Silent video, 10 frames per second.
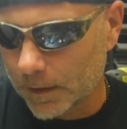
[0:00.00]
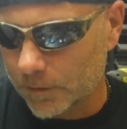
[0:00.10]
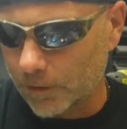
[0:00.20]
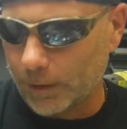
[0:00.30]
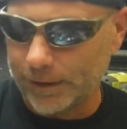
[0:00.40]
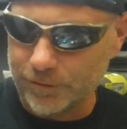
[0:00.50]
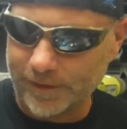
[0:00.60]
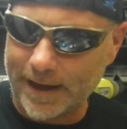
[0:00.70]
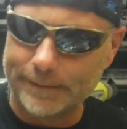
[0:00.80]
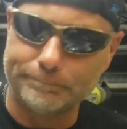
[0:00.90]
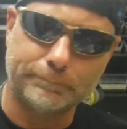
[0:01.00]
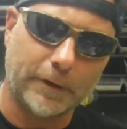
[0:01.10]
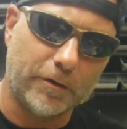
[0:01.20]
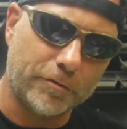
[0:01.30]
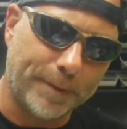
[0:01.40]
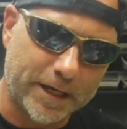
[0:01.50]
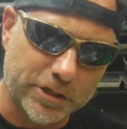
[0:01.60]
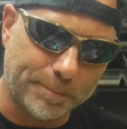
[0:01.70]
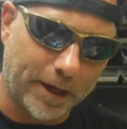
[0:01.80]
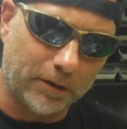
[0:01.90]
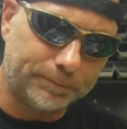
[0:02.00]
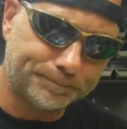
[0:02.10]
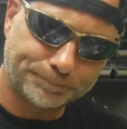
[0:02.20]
So I use that. I use bandaging bell.